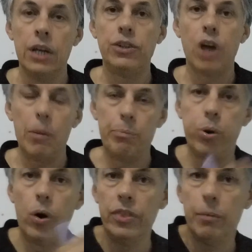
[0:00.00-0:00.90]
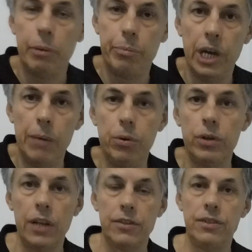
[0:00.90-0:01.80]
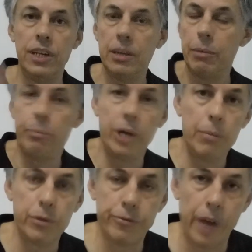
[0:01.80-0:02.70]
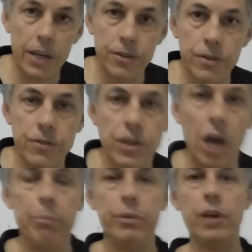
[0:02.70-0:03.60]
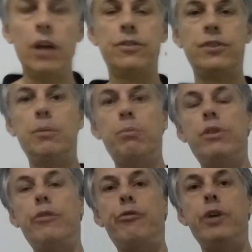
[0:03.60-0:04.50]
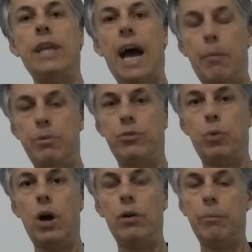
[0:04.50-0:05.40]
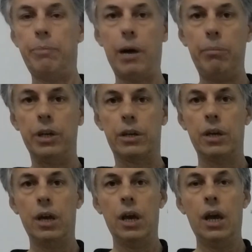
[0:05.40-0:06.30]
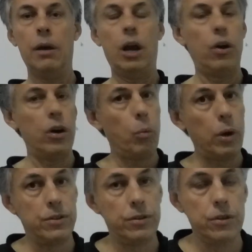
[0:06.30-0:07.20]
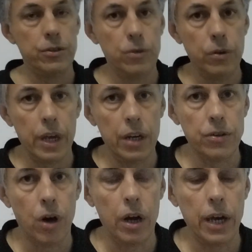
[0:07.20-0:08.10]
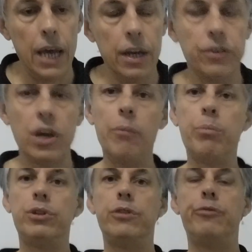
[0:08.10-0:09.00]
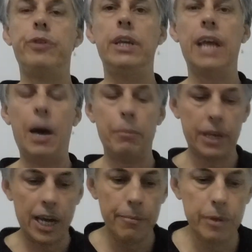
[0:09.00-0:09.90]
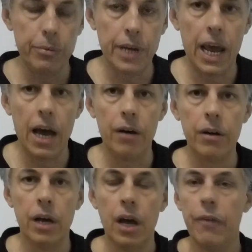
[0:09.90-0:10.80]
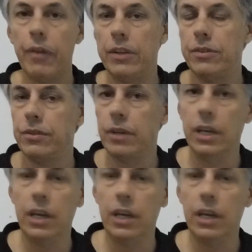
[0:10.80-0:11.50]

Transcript: Don't point them at people, don't stick them in people's faces. Don't sit with your feet up as well in public. A lot of Westerners do that in Thailand. Don't put your feet up, keep them down. That's,